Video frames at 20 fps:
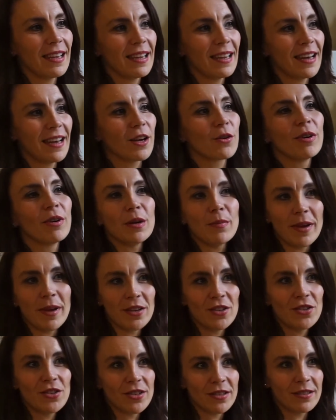I already
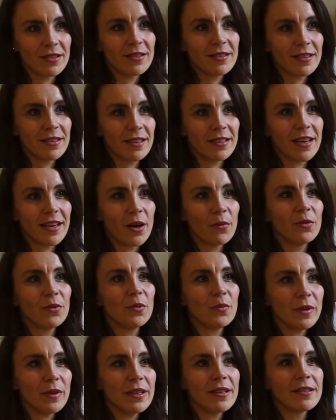mentioned it helped
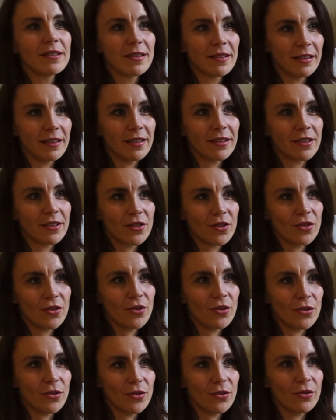me as a leader
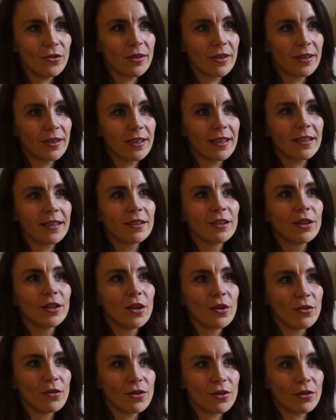to get
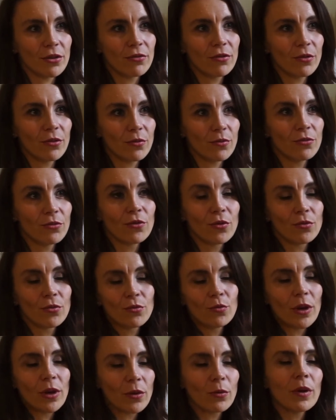closer
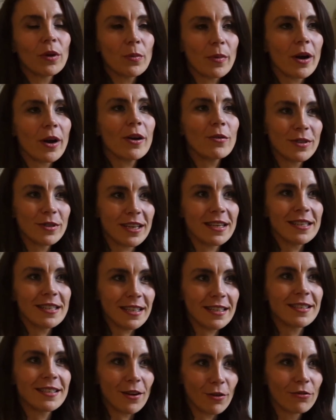with my authentic
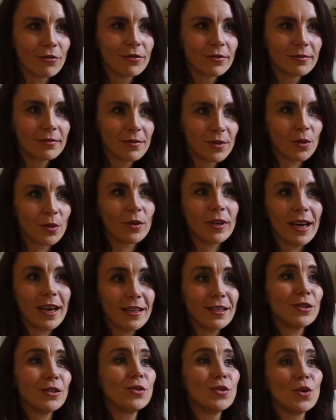self. So
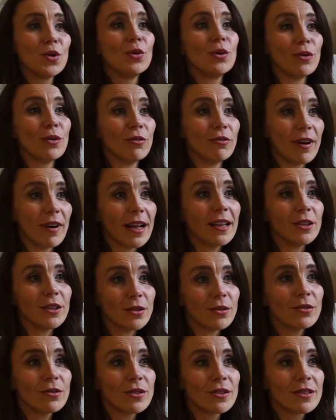getting to know your
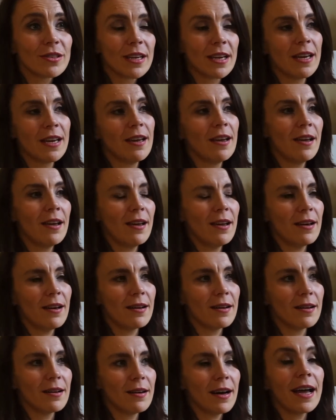values,
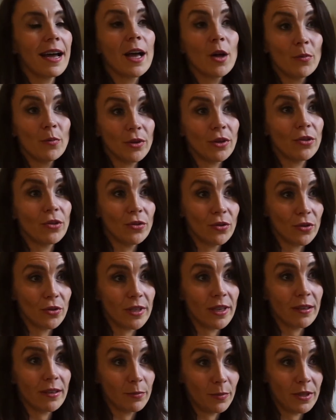helping you to
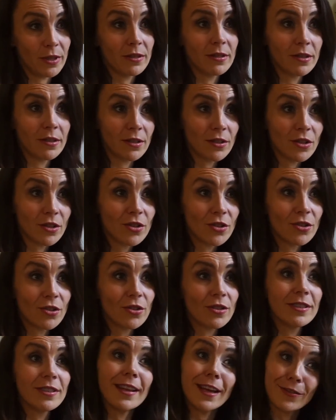take business
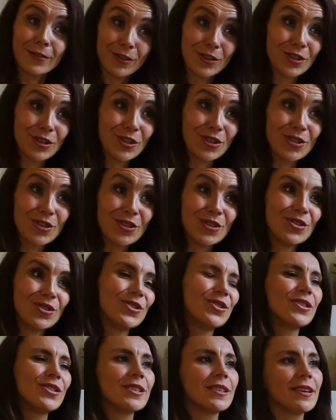decisions, life
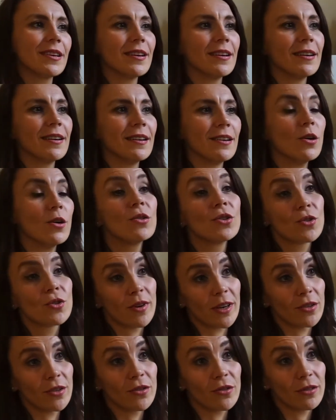decisions, all structure your